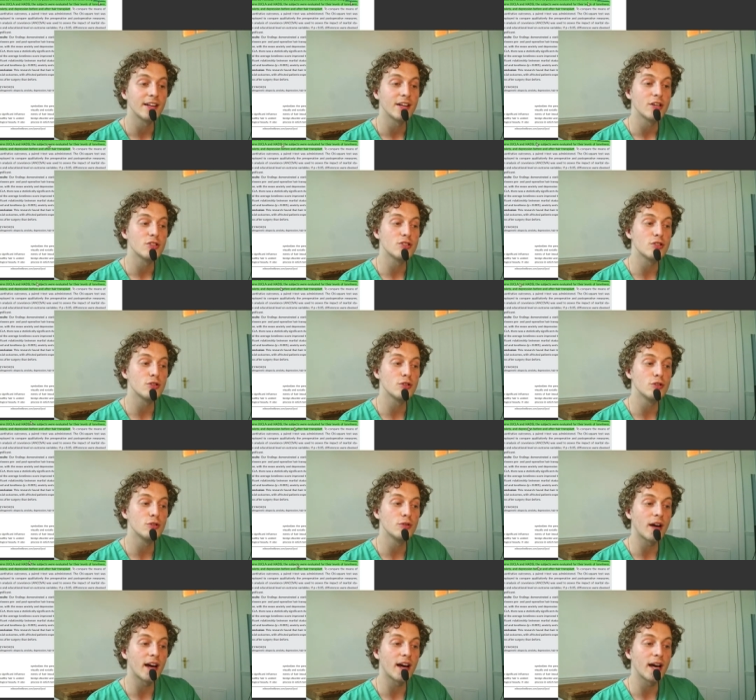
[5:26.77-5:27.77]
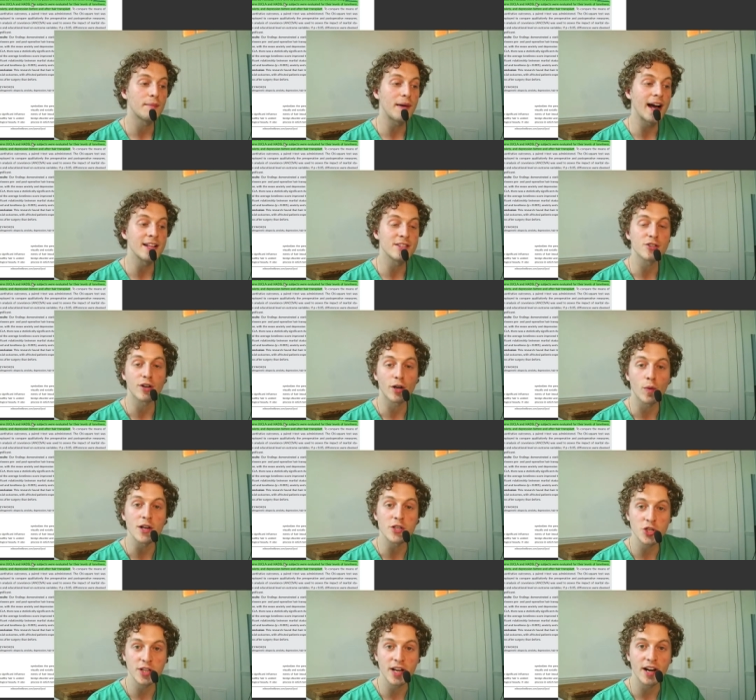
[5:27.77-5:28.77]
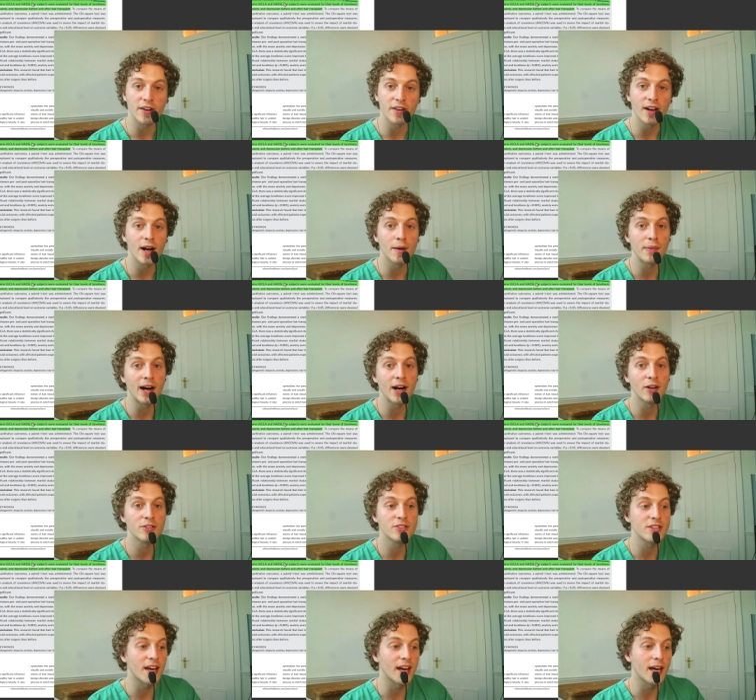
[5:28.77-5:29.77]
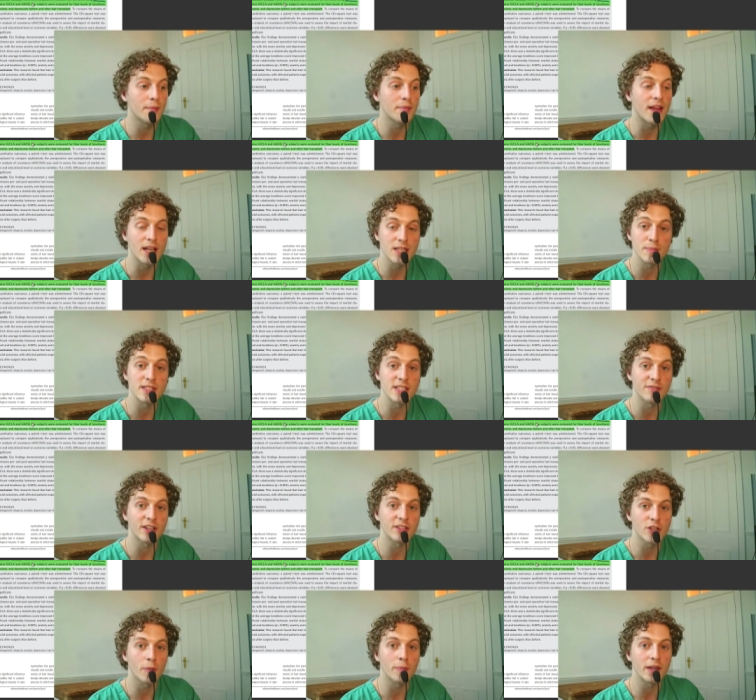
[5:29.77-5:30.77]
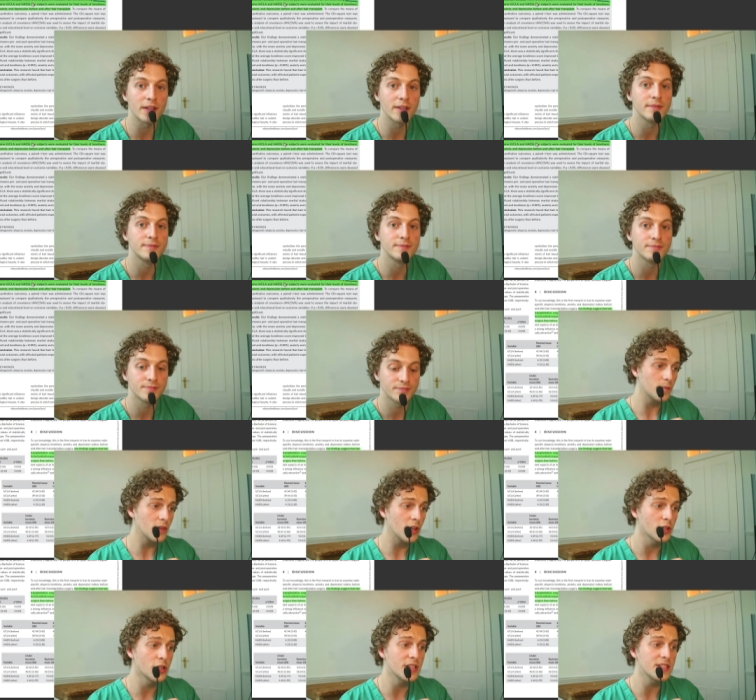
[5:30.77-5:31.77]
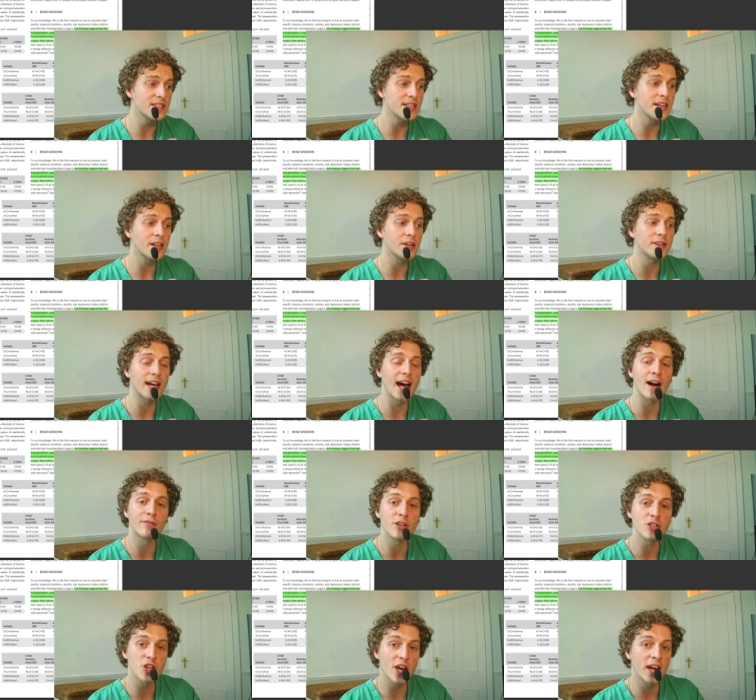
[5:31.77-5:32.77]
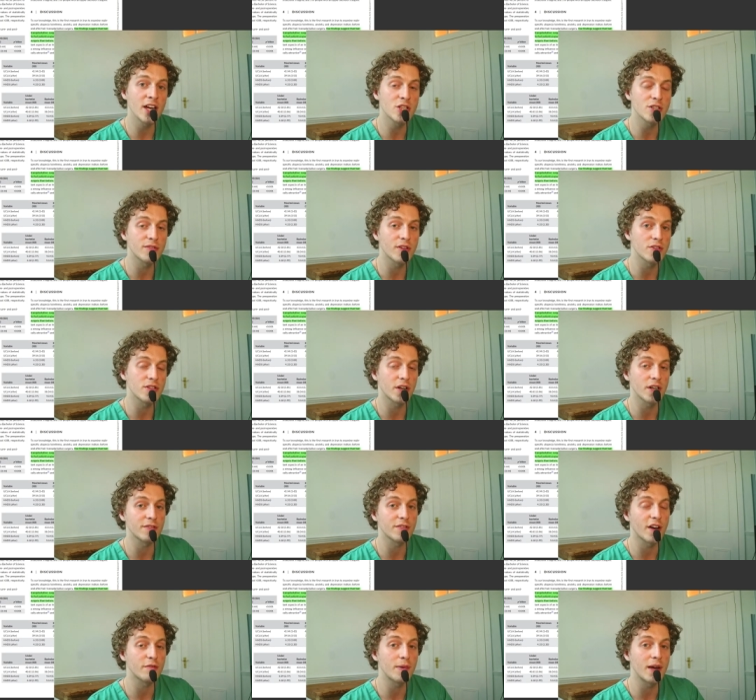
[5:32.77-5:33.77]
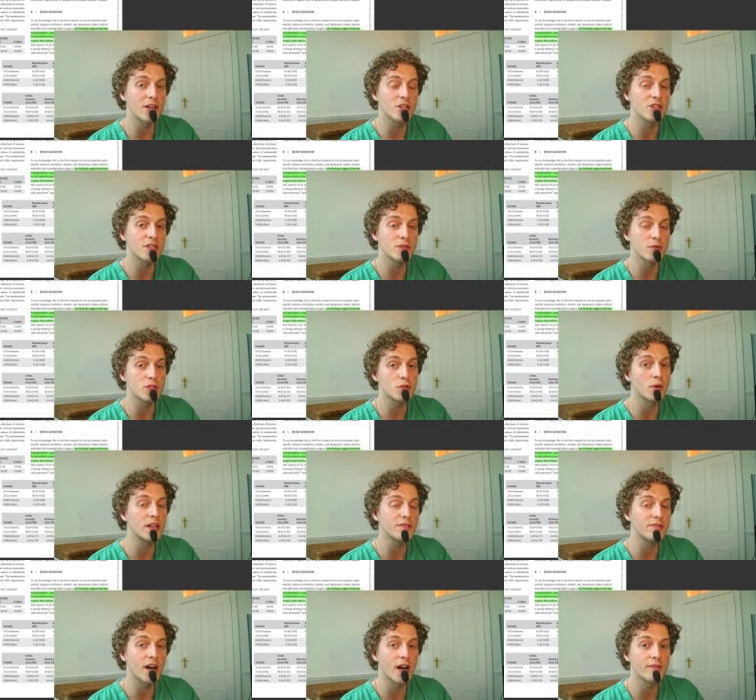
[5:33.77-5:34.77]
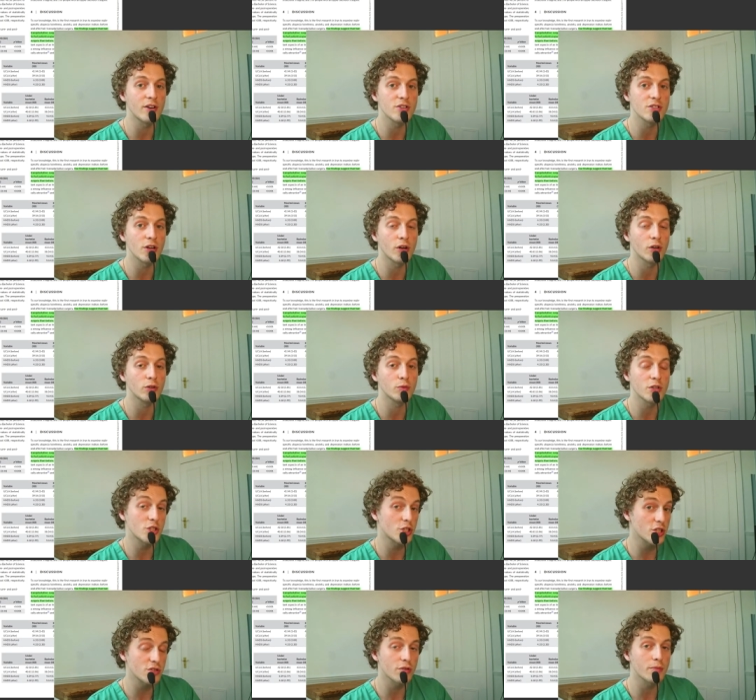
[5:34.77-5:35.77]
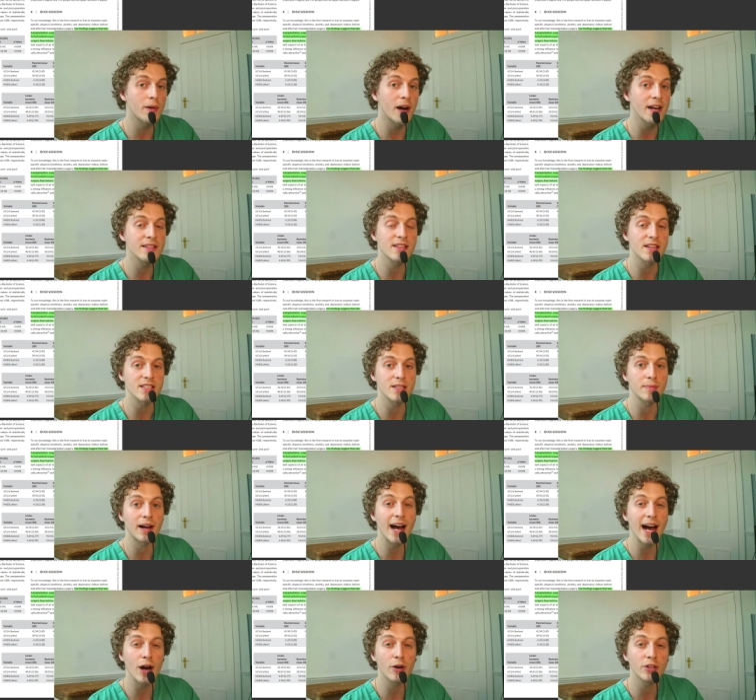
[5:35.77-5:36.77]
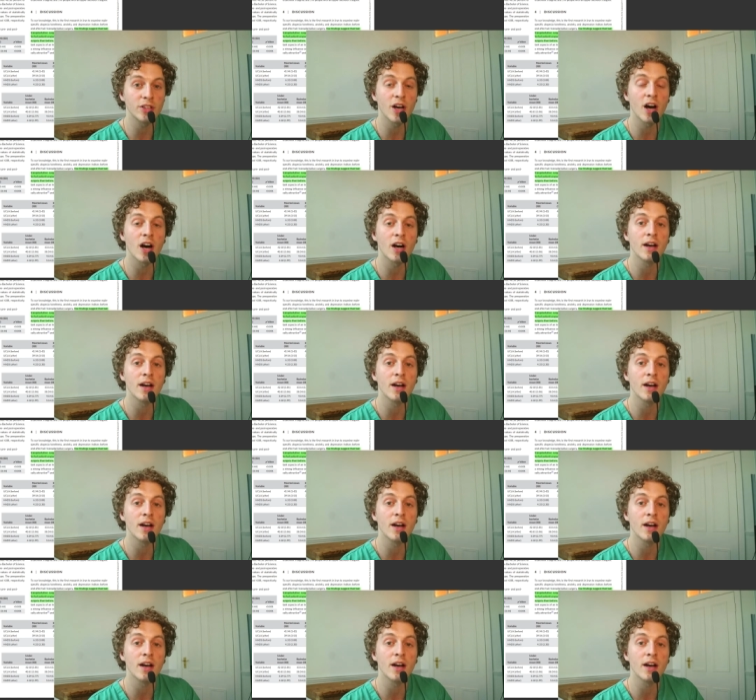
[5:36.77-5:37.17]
to um, answer a questionnaire about um, that specific topic. You can see here the average age of those 35 patients was 25 years old, which just reminds us about how young